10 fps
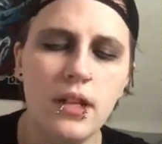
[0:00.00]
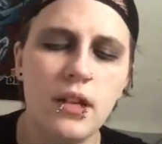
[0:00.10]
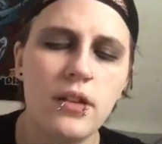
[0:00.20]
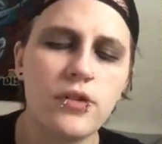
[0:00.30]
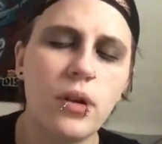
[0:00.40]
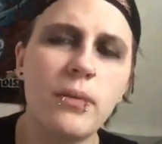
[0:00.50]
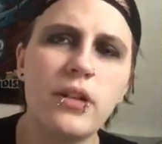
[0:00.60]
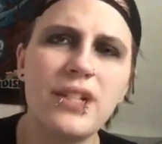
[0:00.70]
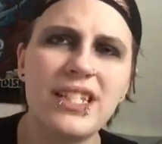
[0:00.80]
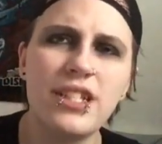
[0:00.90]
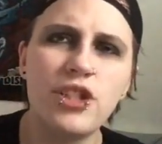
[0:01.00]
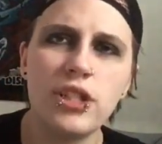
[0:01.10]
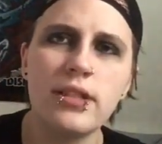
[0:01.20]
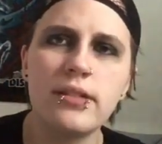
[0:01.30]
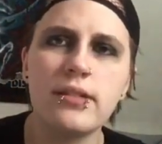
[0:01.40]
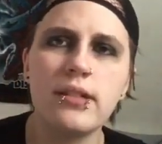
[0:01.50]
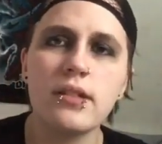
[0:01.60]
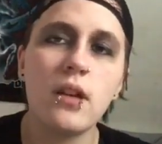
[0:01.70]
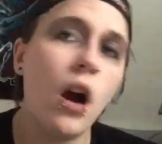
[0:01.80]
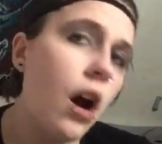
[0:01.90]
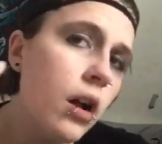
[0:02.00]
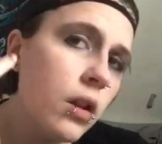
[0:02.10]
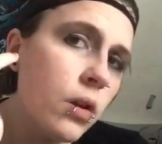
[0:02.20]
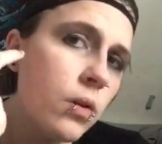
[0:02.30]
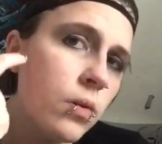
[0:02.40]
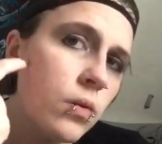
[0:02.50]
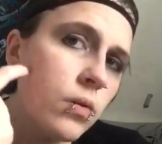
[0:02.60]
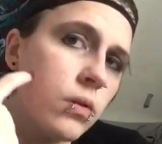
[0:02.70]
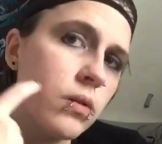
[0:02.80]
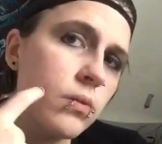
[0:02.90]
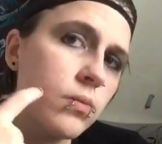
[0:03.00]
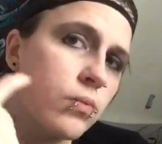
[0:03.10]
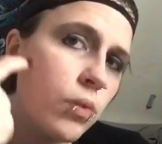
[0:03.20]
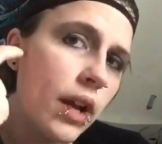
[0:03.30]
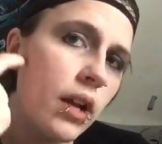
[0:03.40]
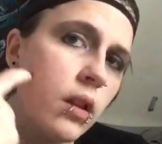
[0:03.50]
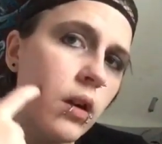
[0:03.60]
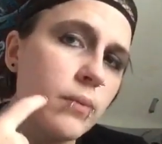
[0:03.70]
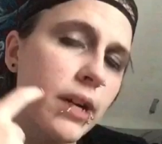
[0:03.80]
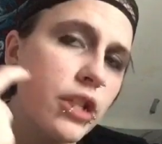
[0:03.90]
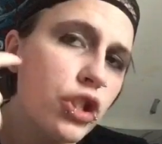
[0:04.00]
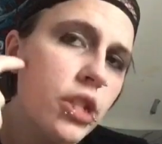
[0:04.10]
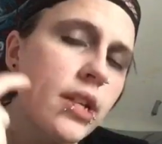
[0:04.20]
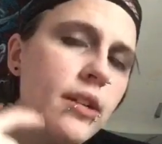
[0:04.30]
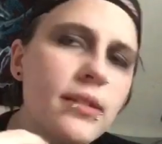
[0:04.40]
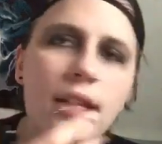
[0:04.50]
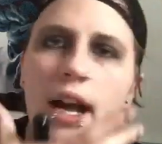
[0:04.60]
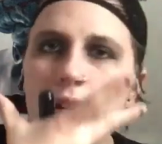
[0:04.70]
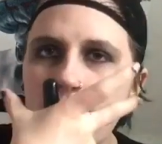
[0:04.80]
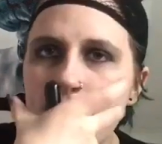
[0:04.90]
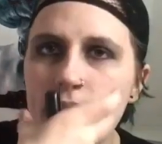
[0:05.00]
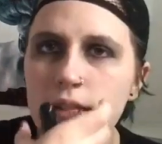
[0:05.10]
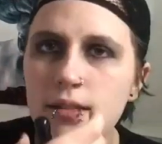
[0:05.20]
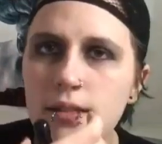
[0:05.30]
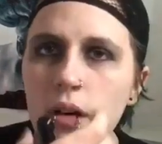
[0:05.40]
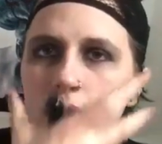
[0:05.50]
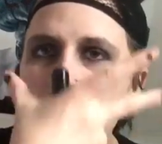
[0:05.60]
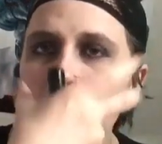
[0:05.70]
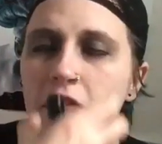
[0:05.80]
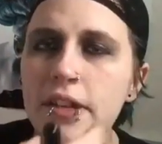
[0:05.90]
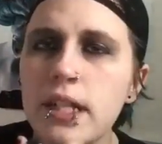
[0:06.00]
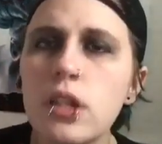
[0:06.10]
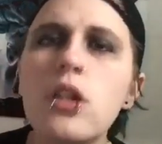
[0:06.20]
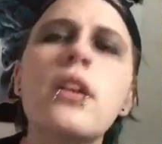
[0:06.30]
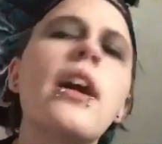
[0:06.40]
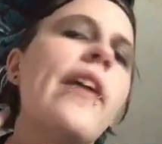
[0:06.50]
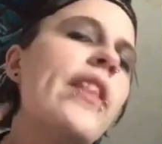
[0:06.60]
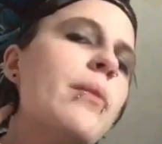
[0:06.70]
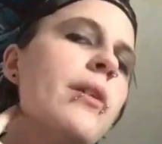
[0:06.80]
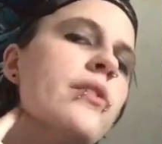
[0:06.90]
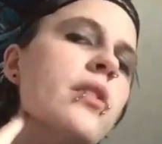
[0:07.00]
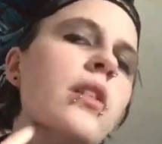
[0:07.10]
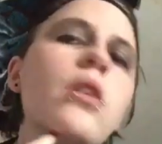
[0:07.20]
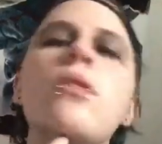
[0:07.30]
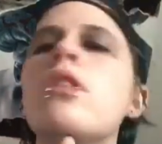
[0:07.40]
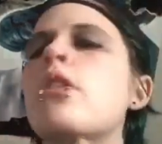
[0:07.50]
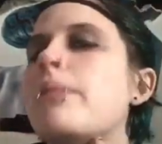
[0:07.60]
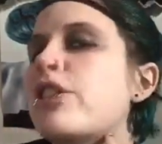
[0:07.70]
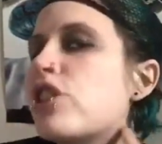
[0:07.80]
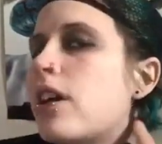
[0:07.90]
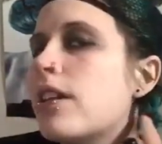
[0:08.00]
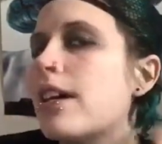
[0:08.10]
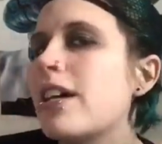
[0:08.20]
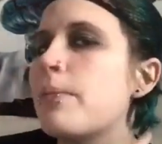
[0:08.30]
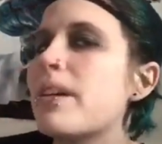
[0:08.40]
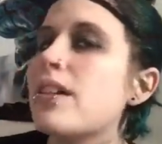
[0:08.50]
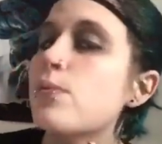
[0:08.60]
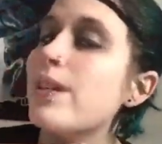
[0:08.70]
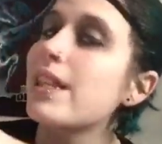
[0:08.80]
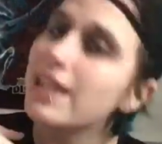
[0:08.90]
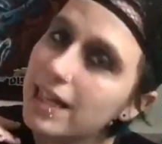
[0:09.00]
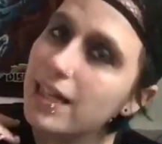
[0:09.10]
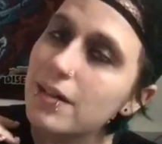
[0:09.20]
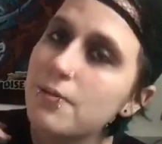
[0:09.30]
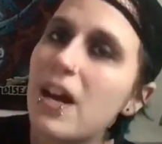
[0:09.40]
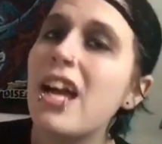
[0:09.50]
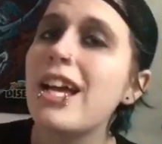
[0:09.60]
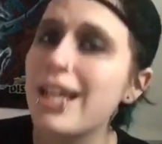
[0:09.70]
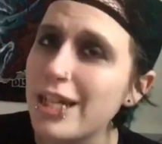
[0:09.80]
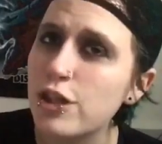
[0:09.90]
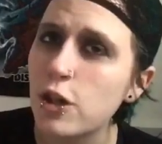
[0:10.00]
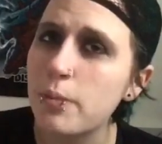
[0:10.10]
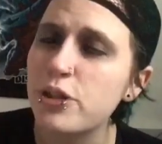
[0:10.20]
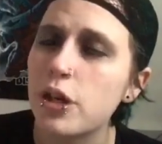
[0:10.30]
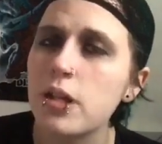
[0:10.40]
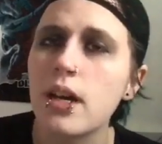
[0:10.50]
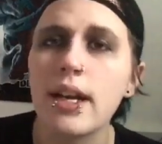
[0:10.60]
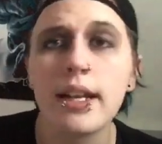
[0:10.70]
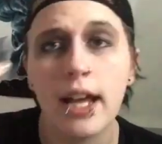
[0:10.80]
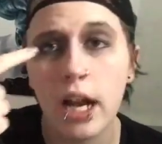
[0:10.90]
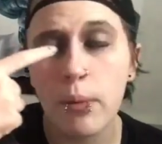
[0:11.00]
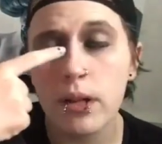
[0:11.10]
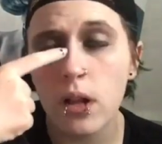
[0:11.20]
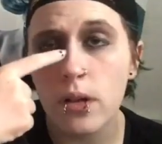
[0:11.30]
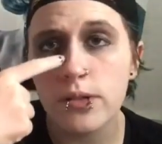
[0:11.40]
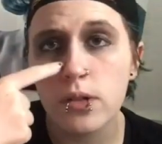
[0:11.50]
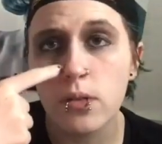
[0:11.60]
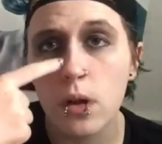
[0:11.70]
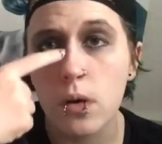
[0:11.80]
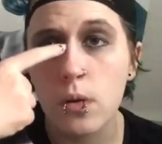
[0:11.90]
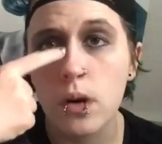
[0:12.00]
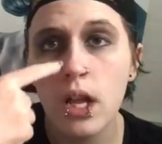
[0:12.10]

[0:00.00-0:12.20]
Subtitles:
So I'm going to just hollow right along my cheeks to kind of give that sunken, thin look, and then I'm also going to go along my jawline because we love a sharp jawline, and I will also go